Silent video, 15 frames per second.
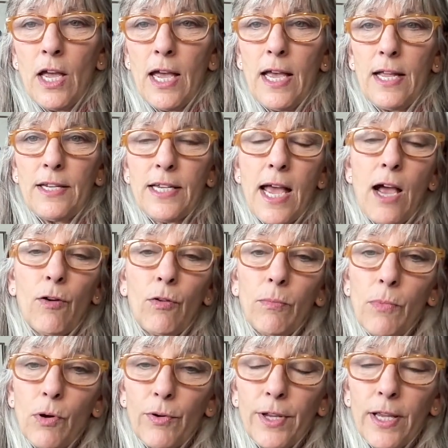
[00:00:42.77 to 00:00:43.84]
And
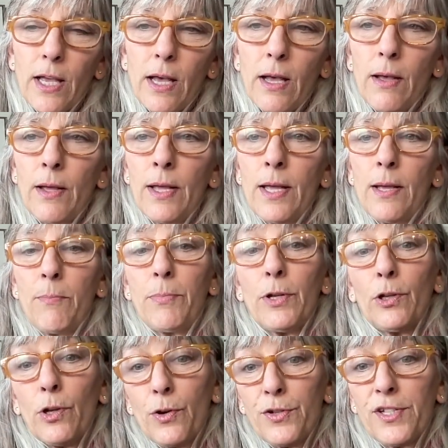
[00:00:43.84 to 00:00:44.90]
Agrimonia
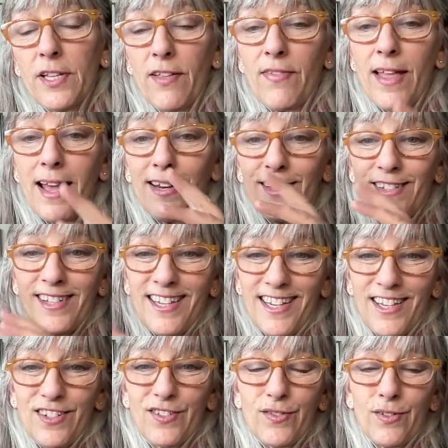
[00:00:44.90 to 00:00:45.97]
pilosa, that is
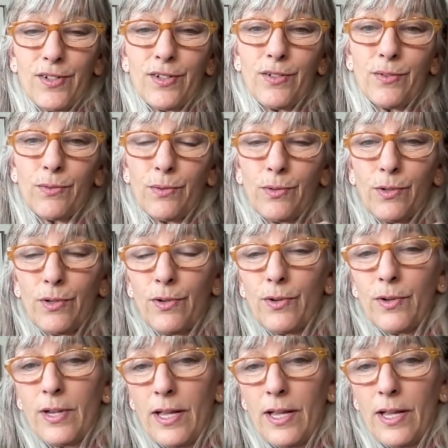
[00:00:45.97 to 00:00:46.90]
the Eastern or